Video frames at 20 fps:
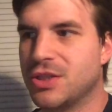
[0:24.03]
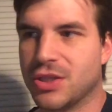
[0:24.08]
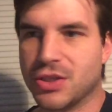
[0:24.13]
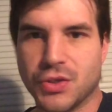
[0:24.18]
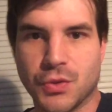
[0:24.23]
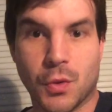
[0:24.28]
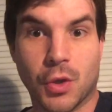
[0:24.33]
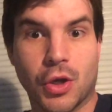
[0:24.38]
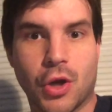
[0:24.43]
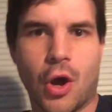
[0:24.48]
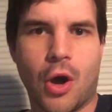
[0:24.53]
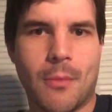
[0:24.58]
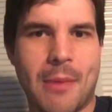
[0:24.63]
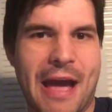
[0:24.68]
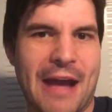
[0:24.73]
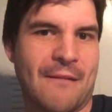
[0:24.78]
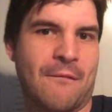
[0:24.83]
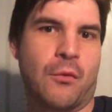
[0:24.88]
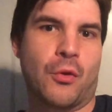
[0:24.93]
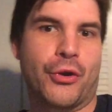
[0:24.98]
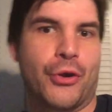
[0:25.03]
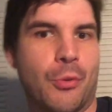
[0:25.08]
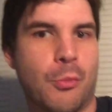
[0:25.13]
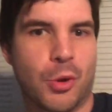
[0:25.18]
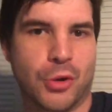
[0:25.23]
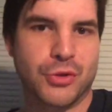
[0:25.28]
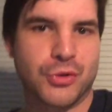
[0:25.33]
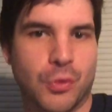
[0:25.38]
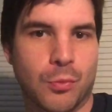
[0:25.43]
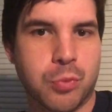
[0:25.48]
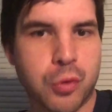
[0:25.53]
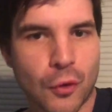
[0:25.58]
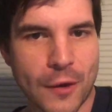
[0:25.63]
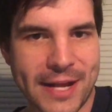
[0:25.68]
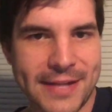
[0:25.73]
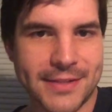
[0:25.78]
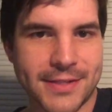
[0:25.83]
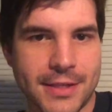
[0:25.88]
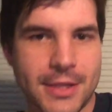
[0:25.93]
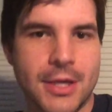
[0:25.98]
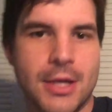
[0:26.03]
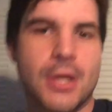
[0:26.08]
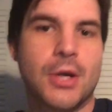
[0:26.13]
to do a callback for commercial print,